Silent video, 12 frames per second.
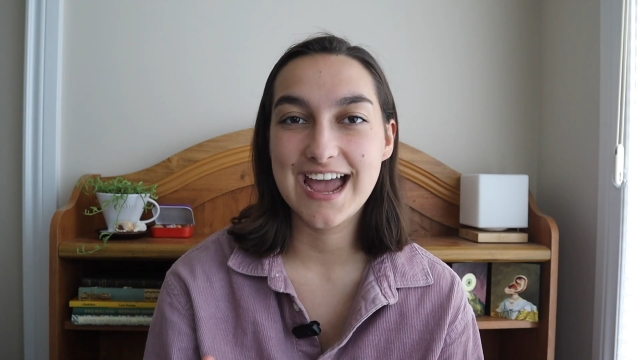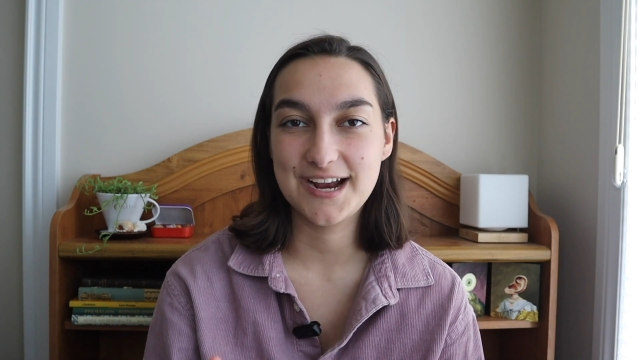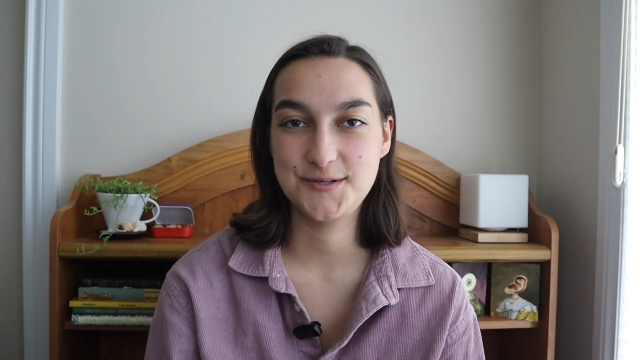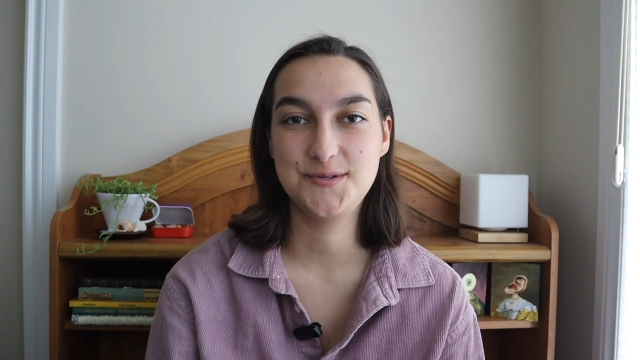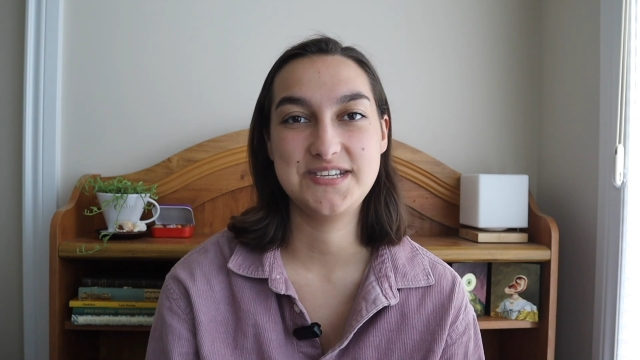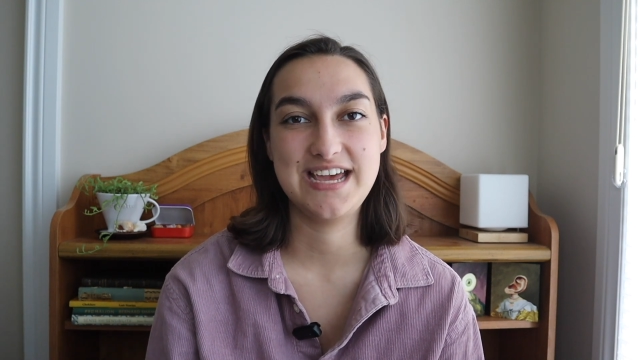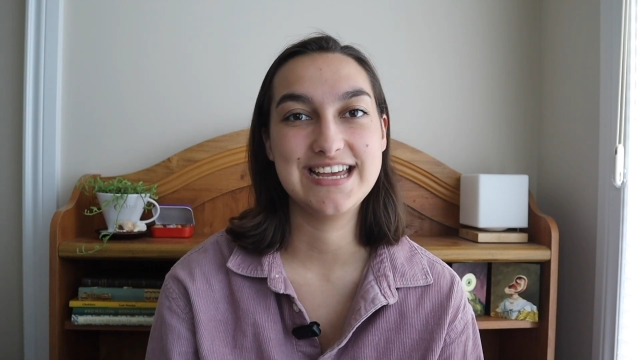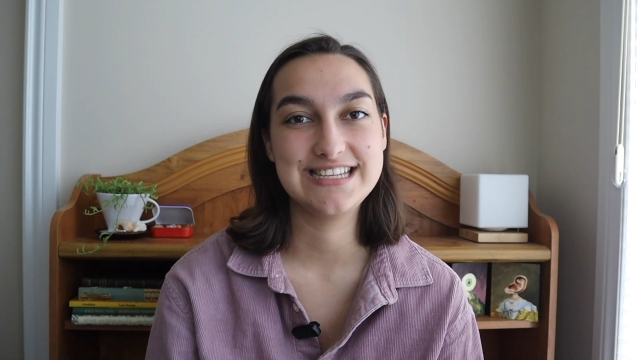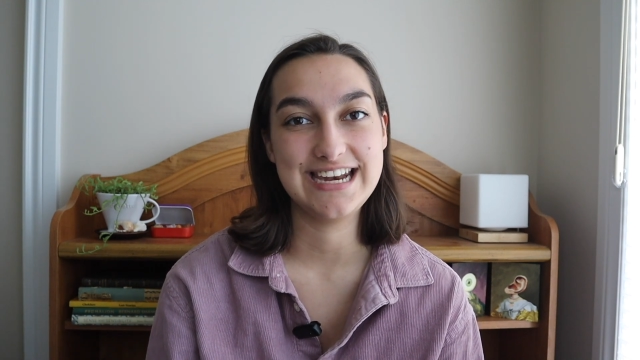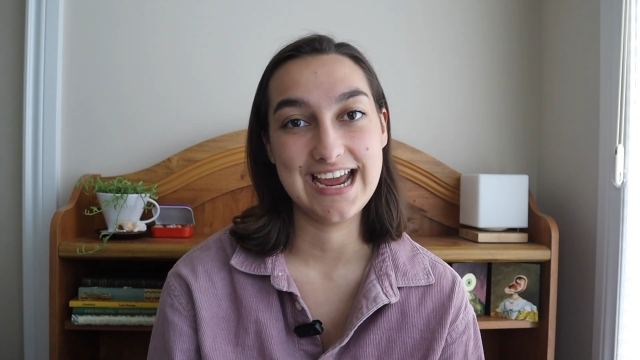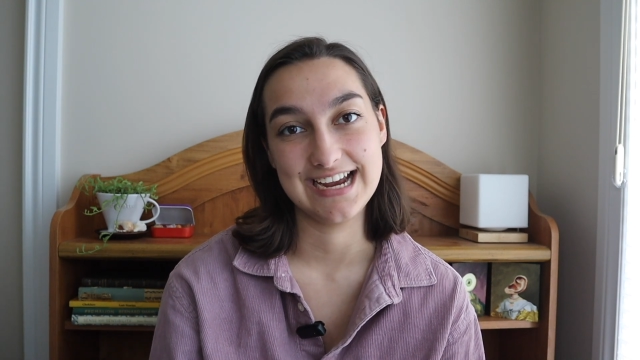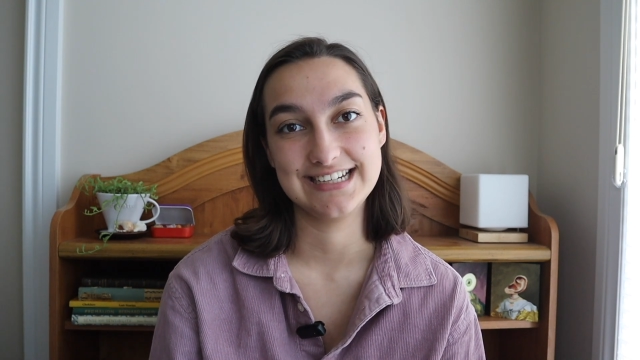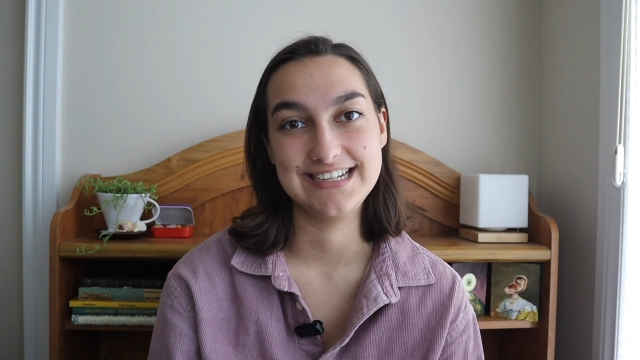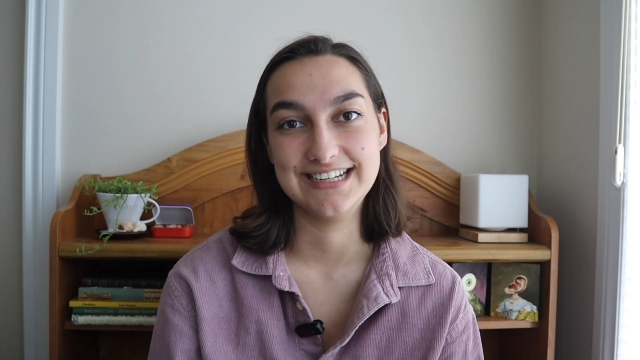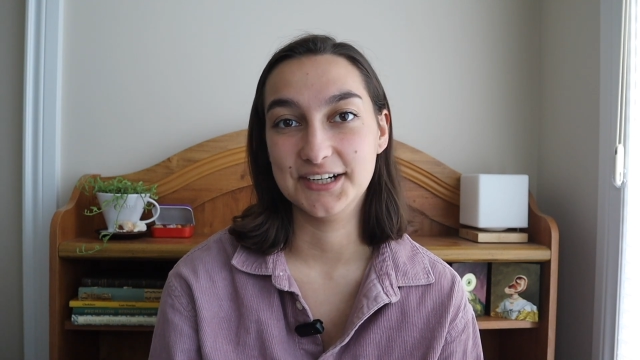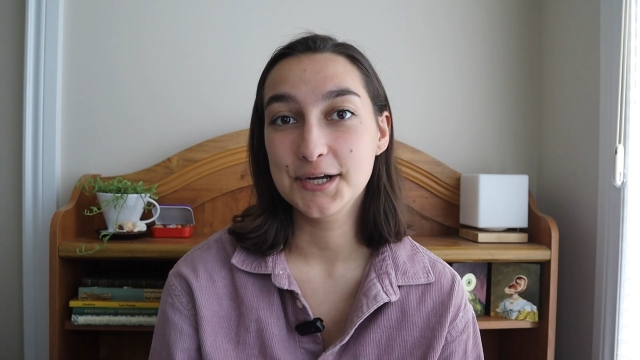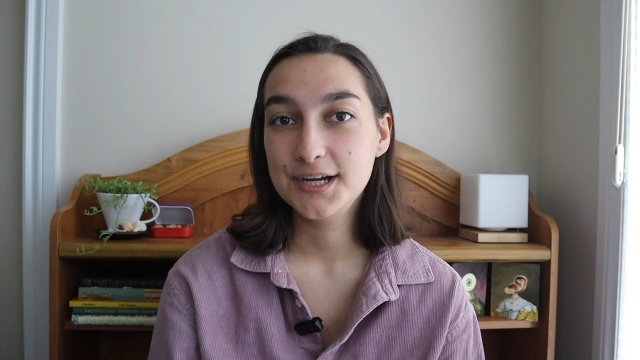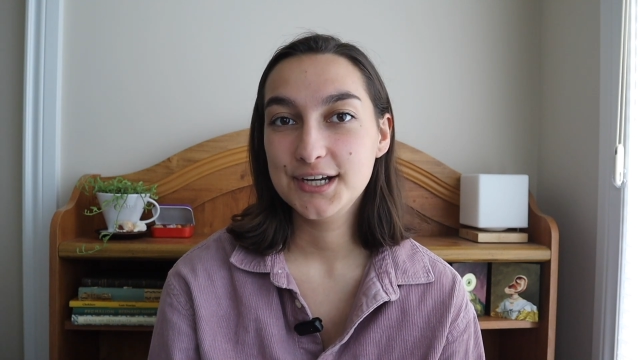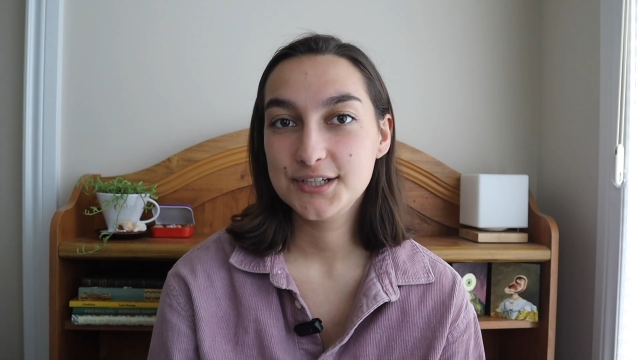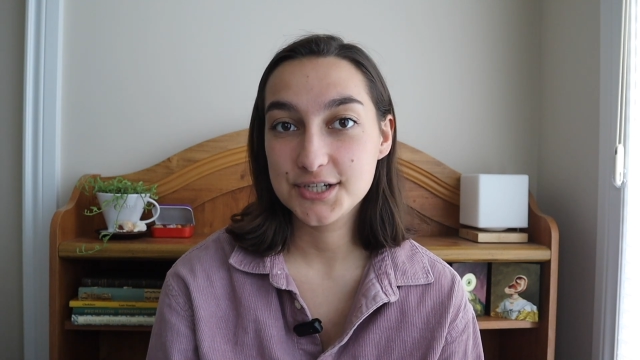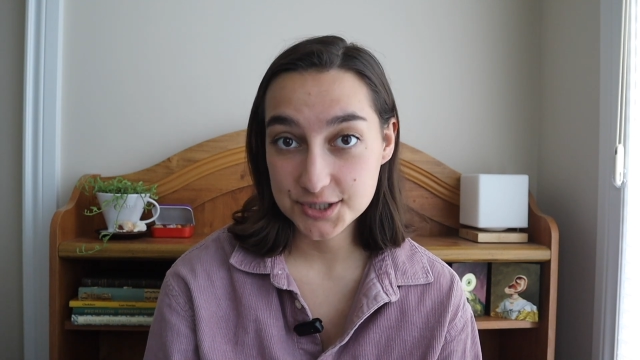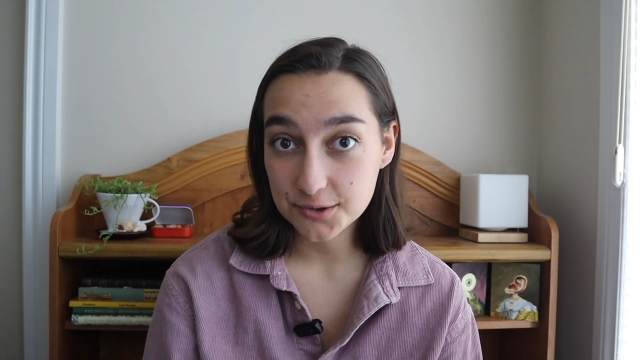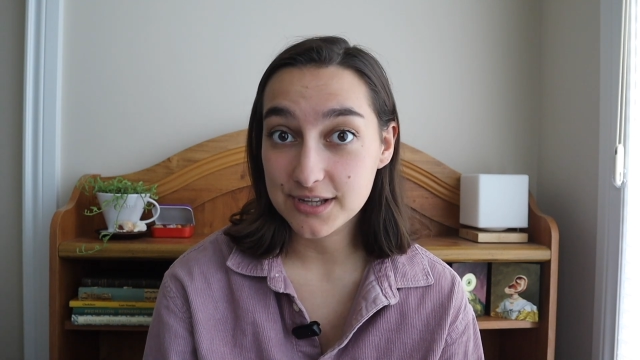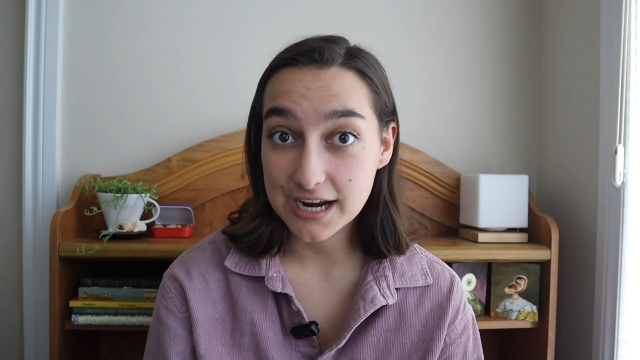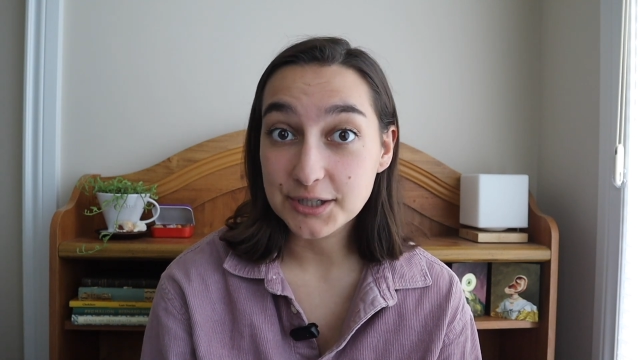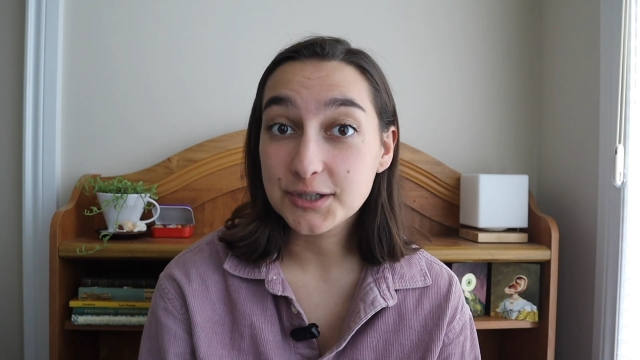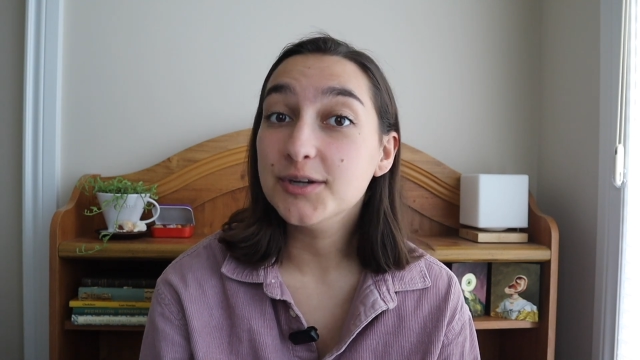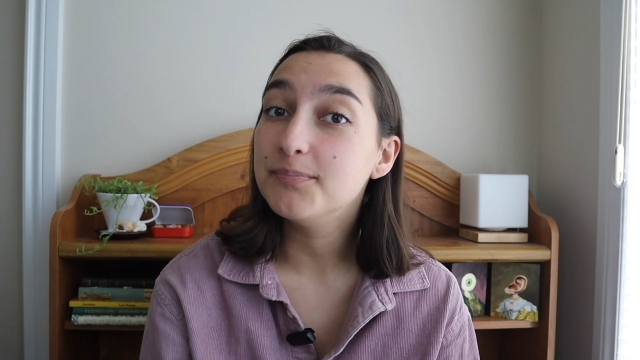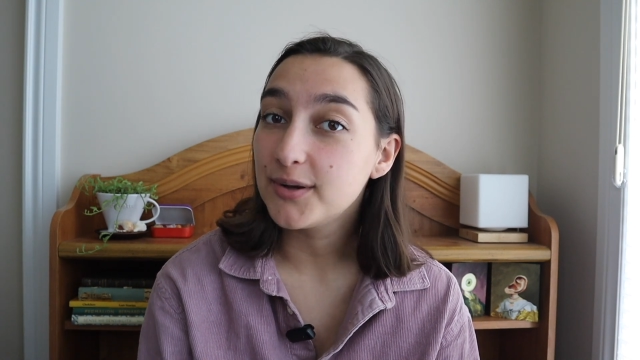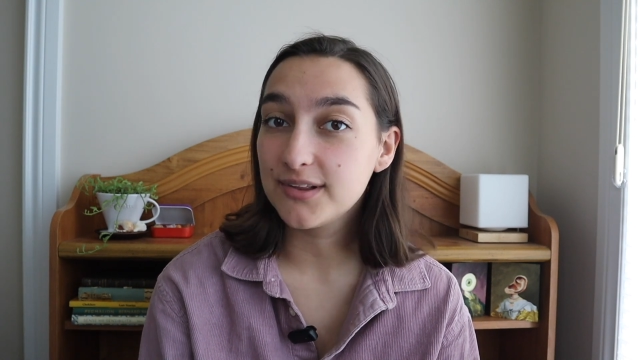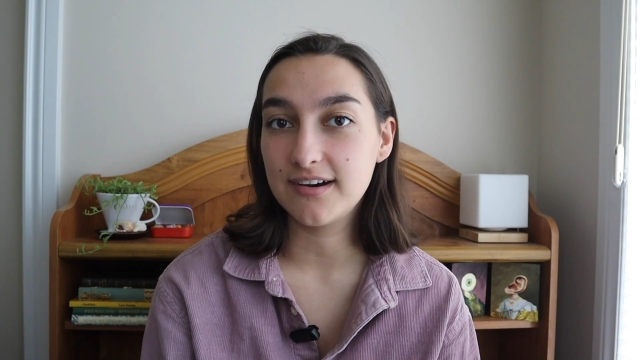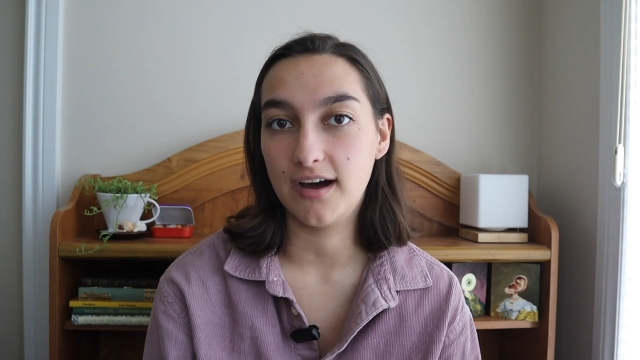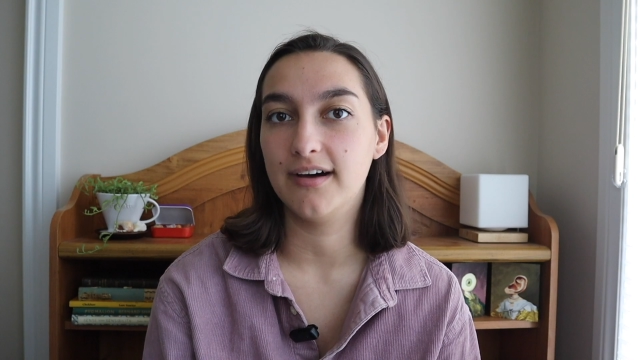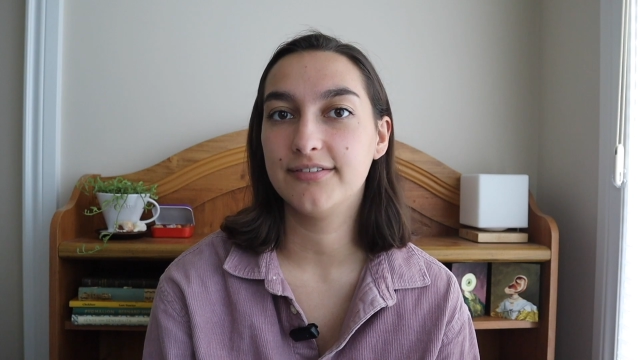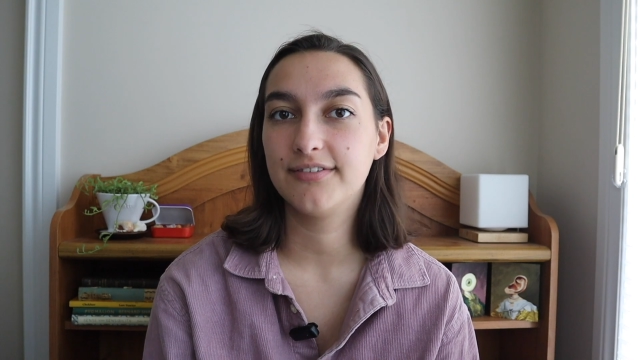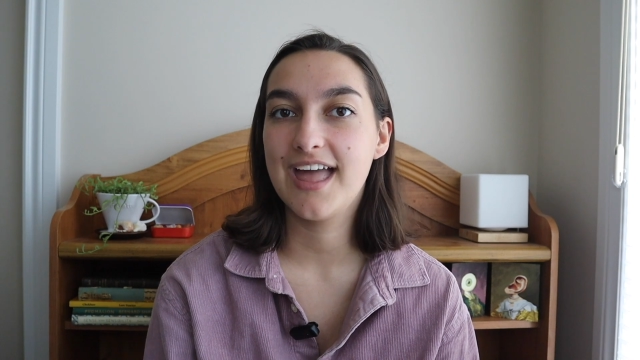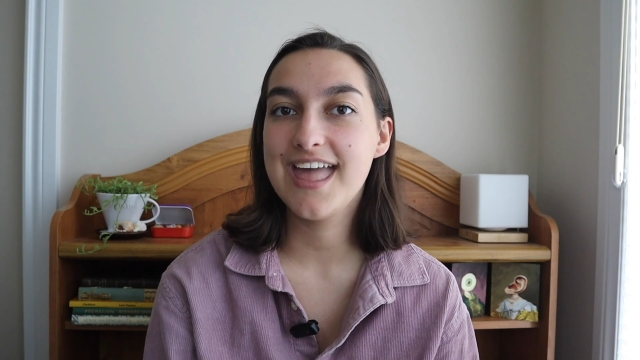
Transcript: exercise in acting to show that I could pull it off,